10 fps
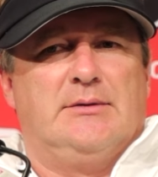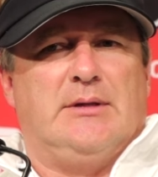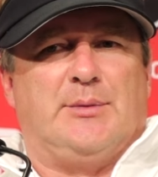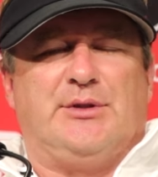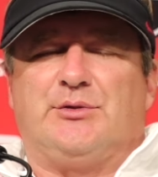
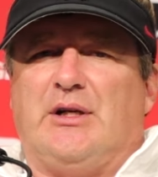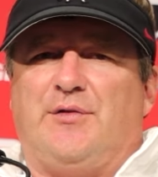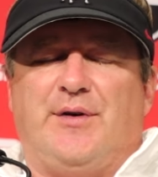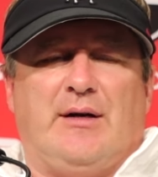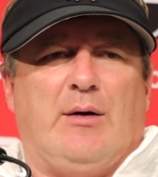I'm still trying
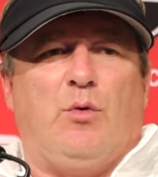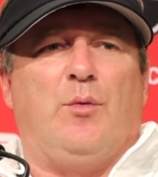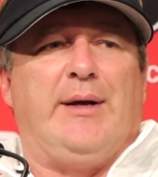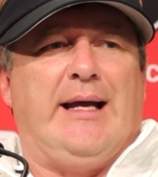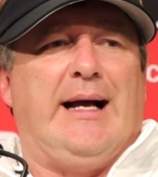to figure out
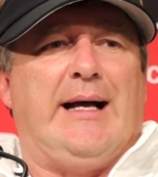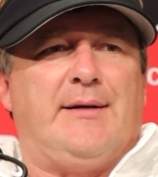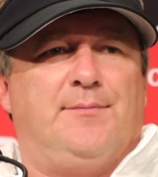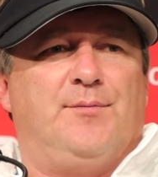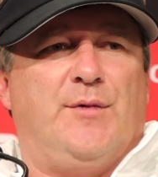what we
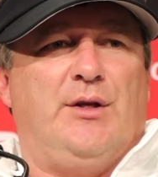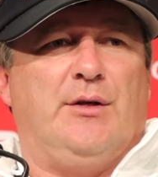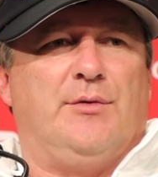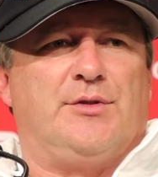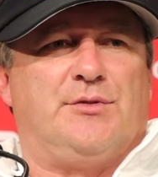got. You
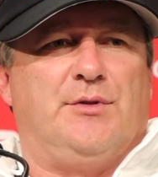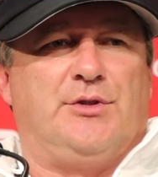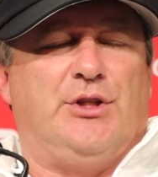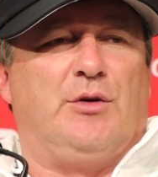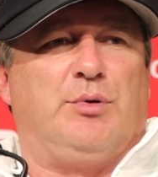know, there's
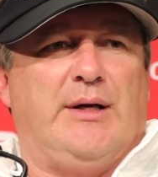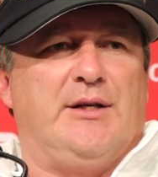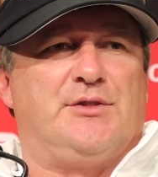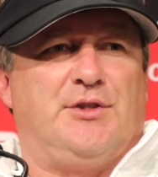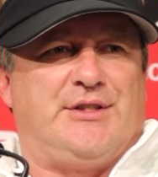young
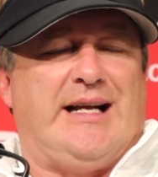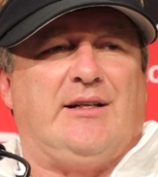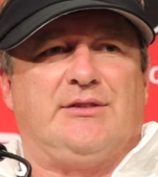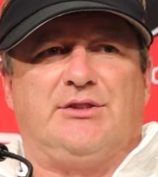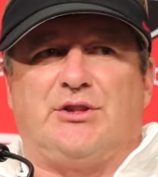players that are
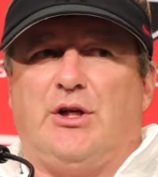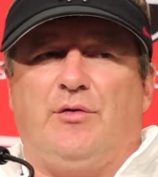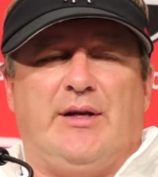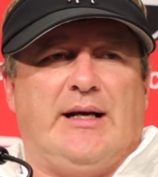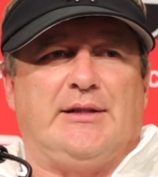talented.
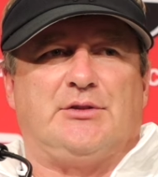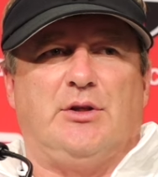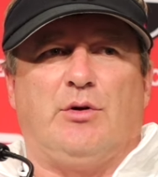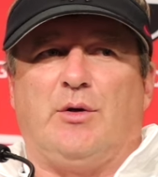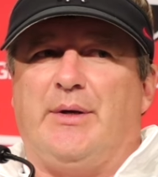Sokovia and
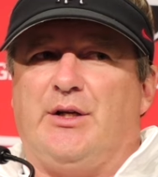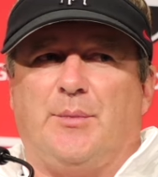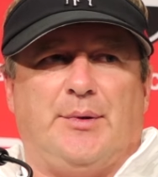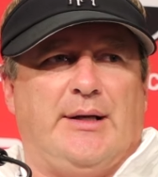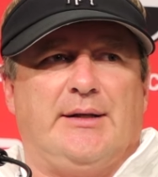Nitro are going to be
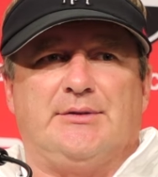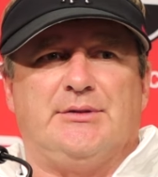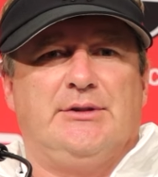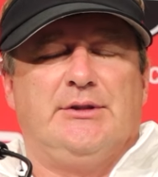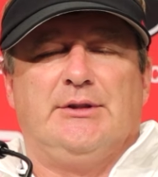good
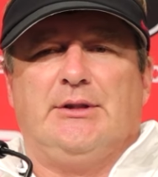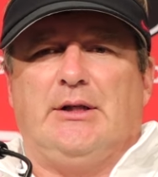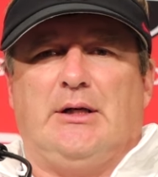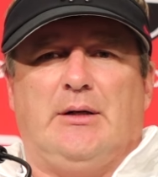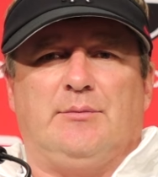players.
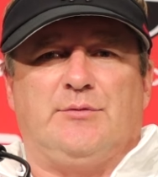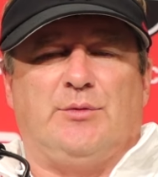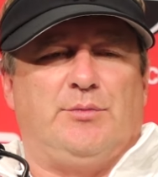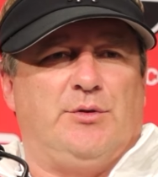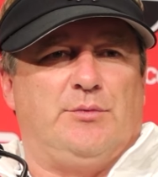
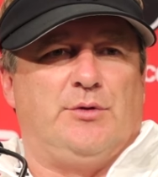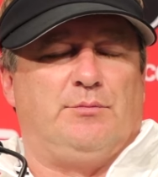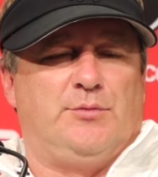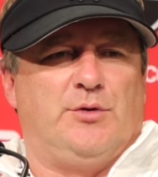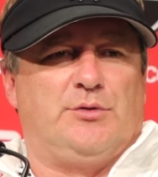
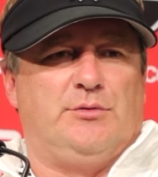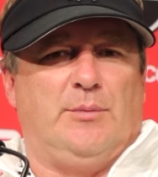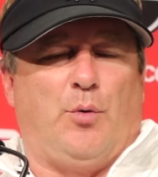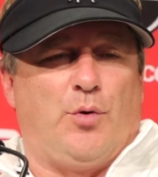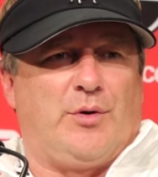
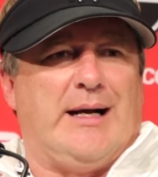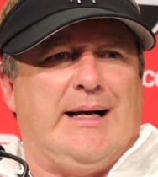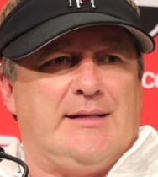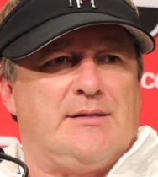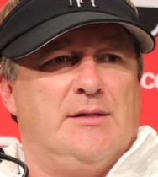The portal
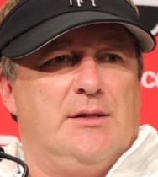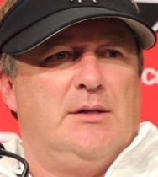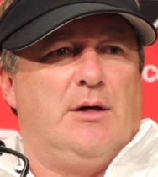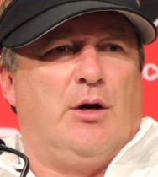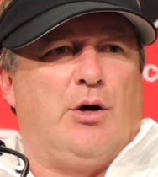guys
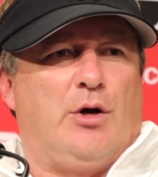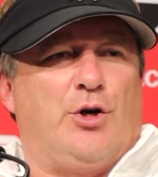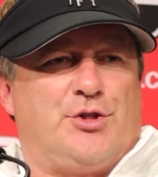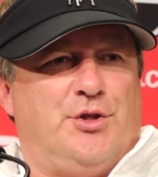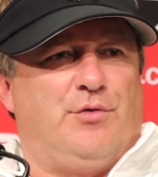
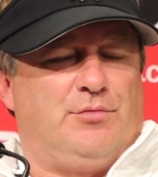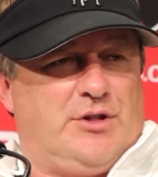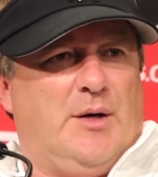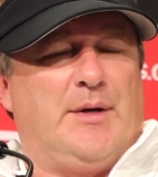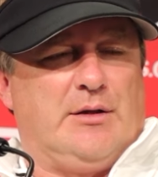are still
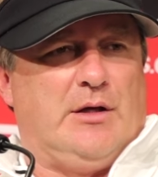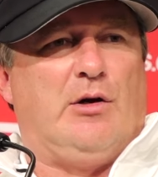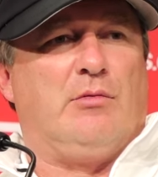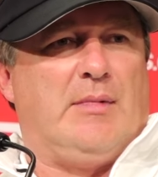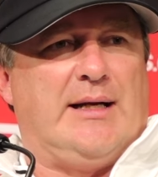coming
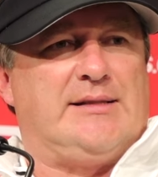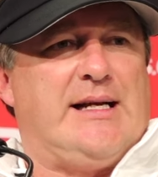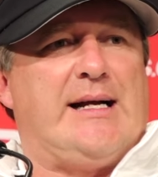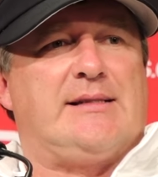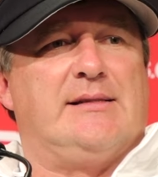along, Mike
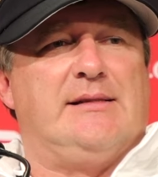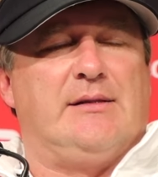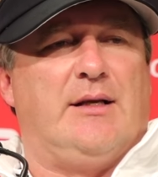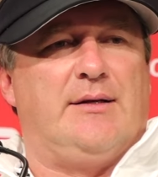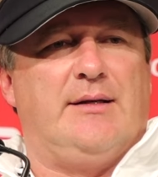Jackson
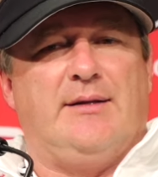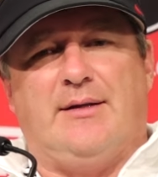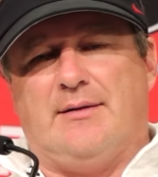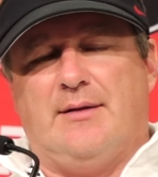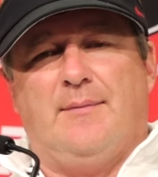in London, and
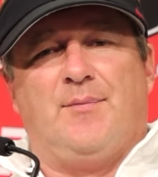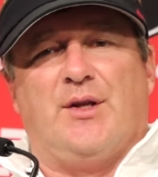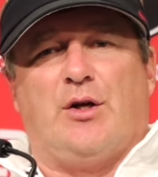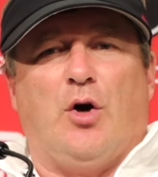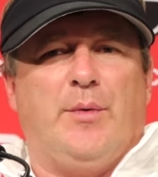then
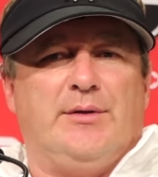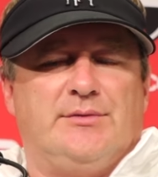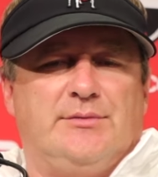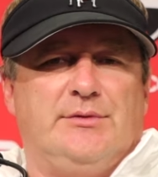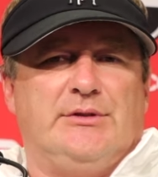Kobe
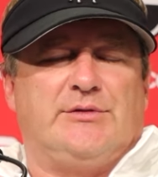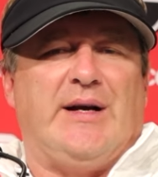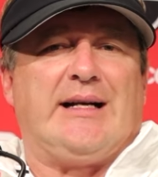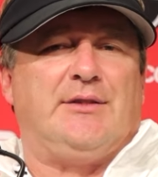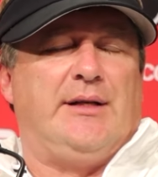is
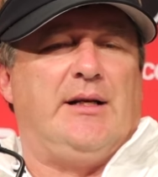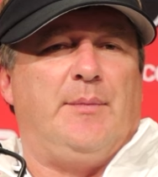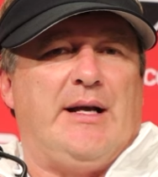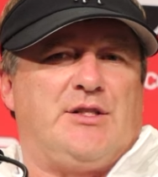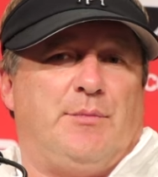factored in
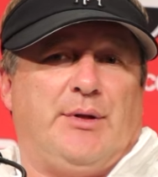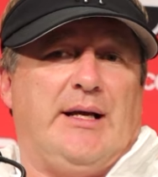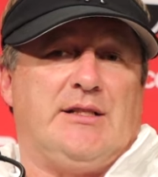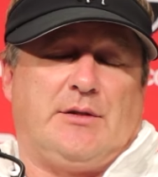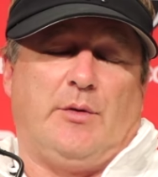and made some
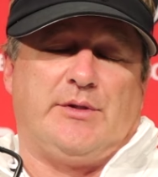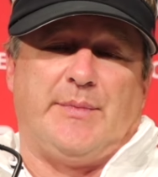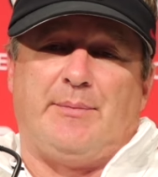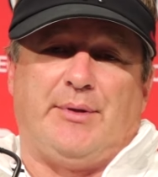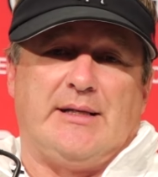plays. Kobe's
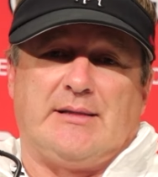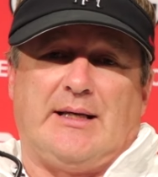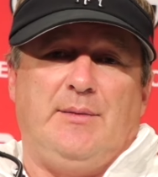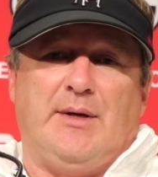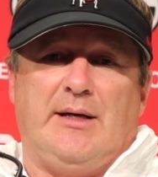made plays
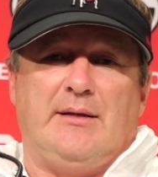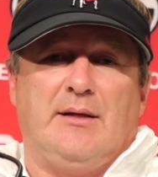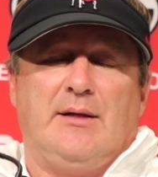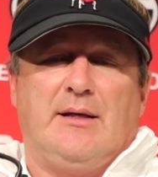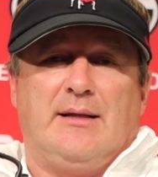like he
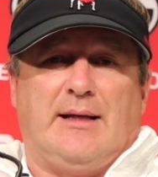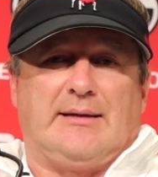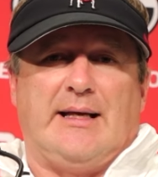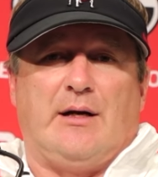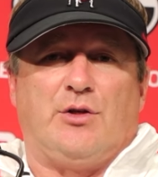made
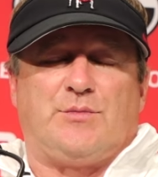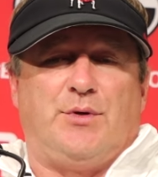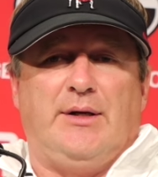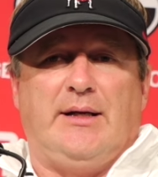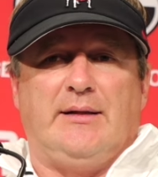like that all
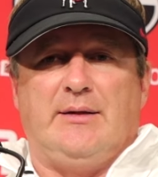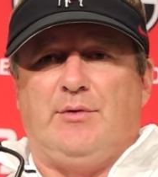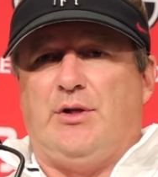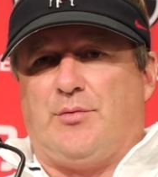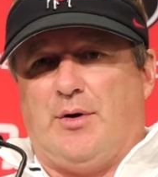spring, and then
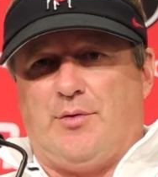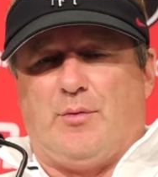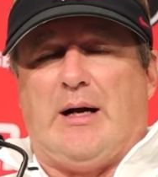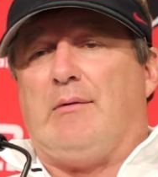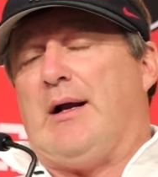when you throw the
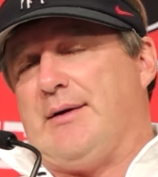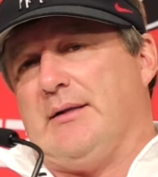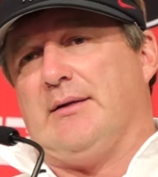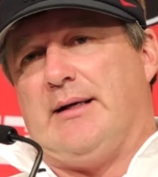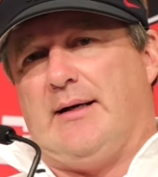Ra-Ra
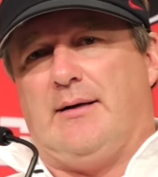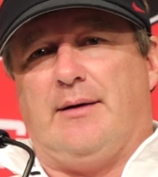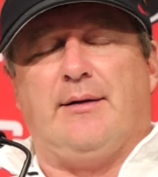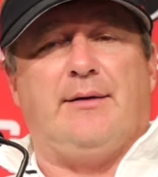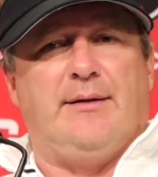Dylan,
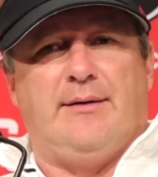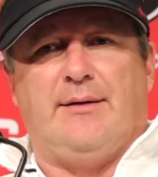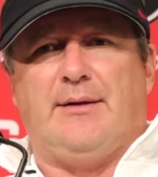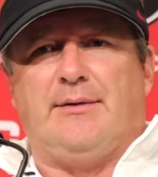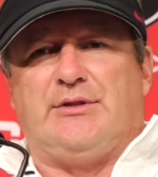Arian, and
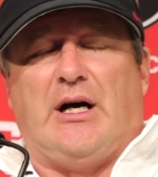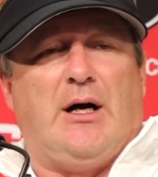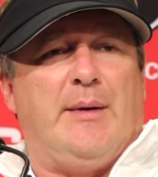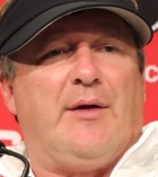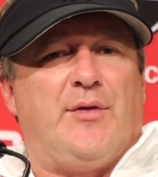
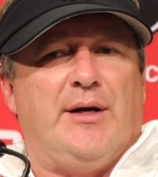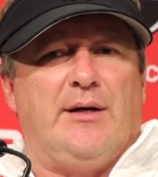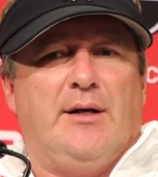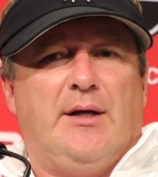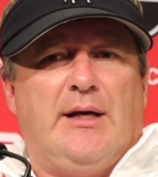Dom out
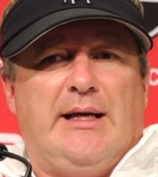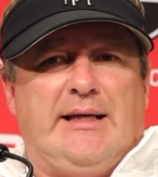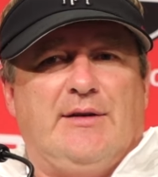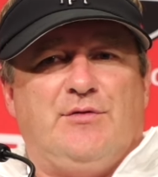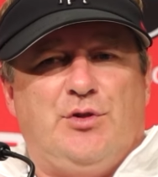there, it
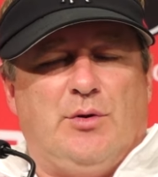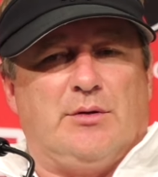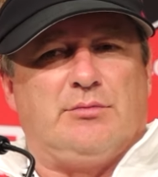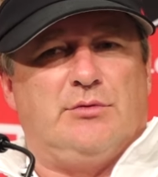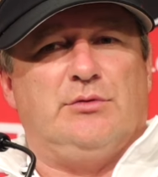gives you
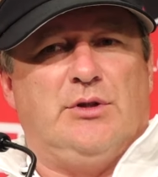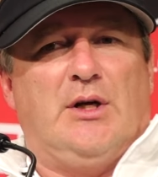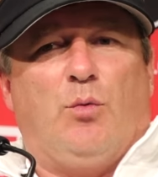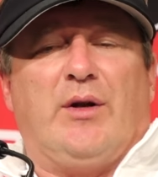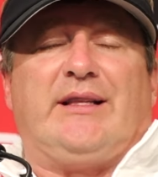a
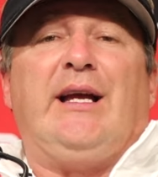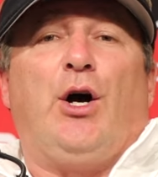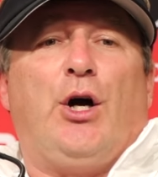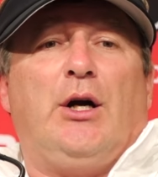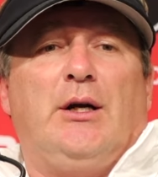what they
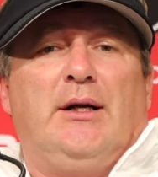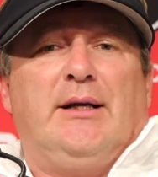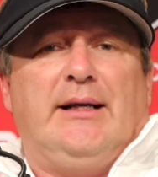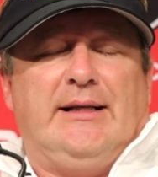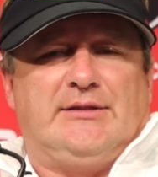are
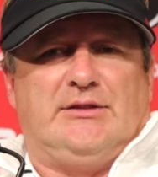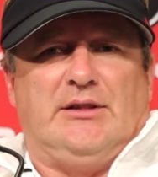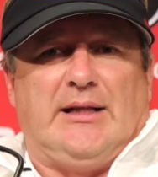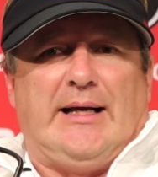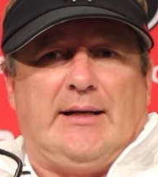is
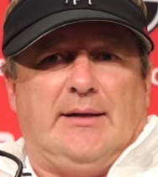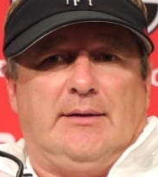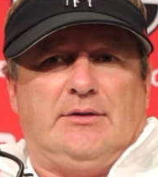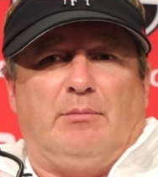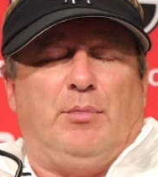the like
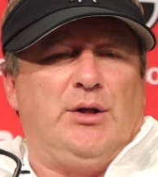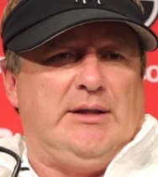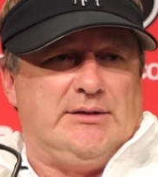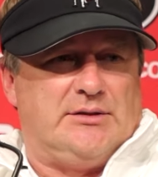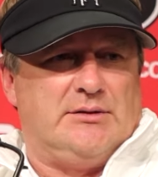the
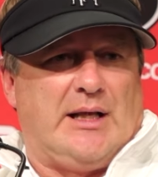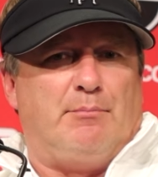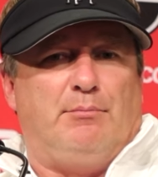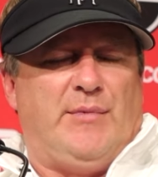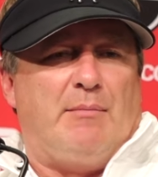bullies.
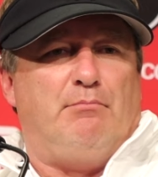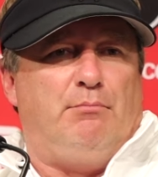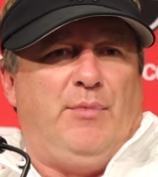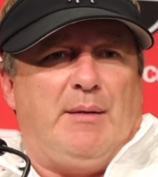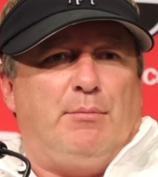
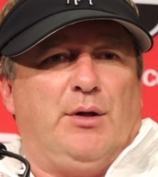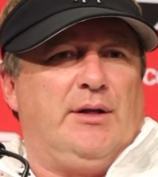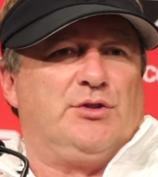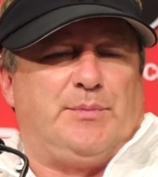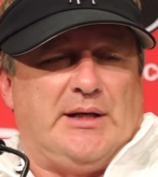They
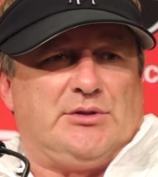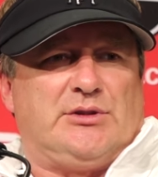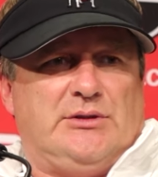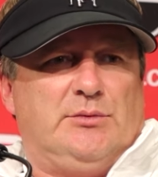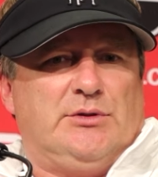bully on special
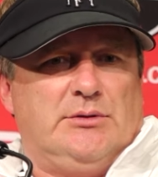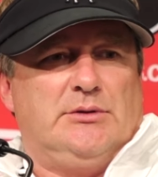teams.